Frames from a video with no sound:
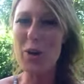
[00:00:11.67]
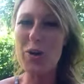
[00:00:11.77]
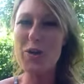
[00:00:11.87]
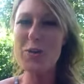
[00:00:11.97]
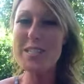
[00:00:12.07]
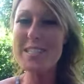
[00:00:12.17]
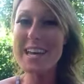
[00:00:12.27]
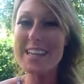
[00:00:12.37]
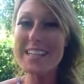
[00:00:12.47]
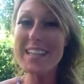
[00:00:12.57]
Are you
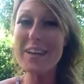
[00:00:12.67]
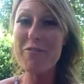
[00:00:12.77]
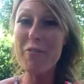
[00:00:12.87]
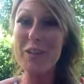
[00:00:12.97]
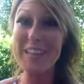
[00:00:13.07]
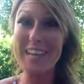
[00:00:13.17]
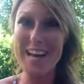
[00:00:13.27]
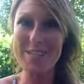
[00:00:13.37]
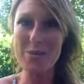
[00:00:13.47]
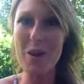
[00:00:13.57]
settling for less?